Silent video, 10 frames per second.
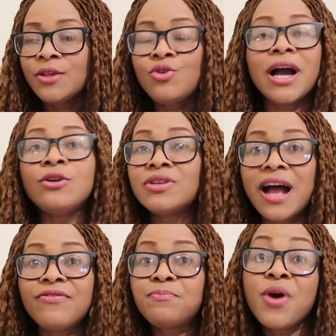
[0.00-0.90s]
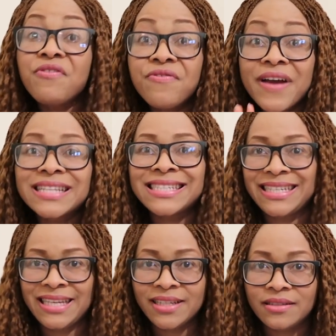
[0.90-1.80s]
you cannot have perfect
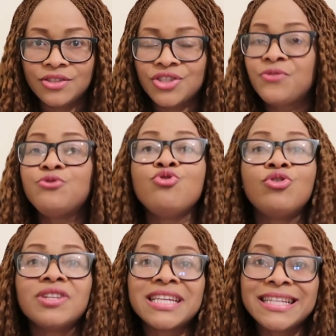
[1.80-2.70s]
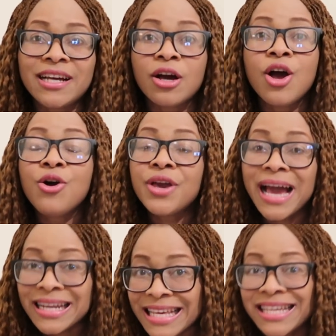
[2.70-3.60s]
English if you're not in
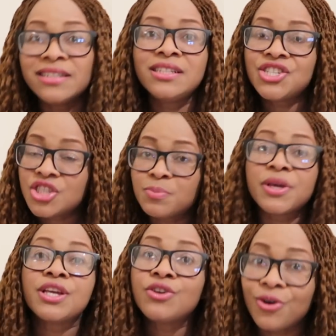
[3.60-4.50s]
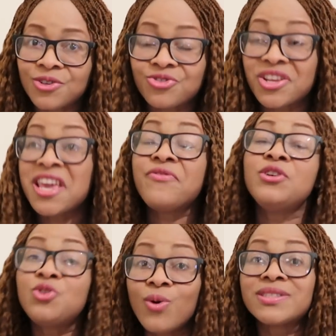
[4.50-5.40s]
an English-speaking country.
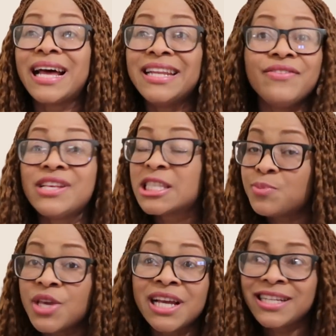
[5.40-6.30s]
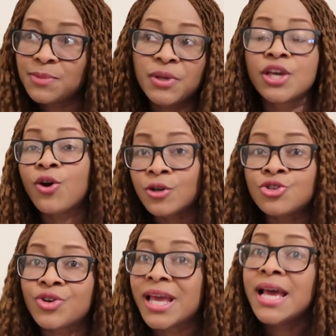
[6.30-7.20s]
Even those that live in English-speaking
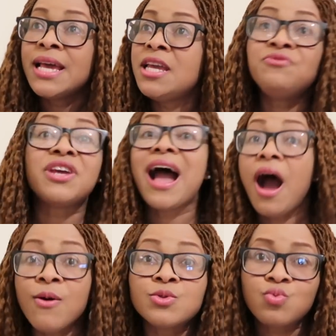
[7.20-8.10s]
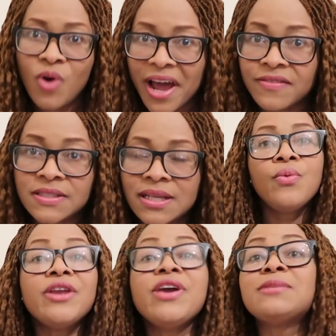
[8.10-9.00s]
country, if they are housewives,
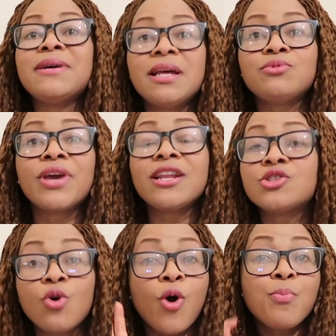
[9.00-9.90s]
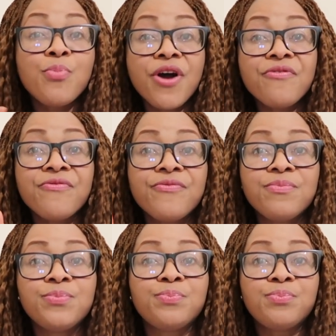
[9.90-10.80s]
where do you expect them to get the so-called
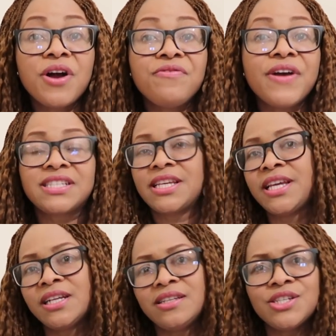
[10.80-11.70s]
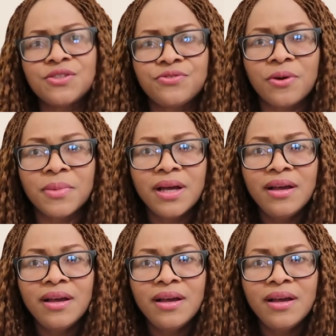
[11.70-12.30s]
perfect English from?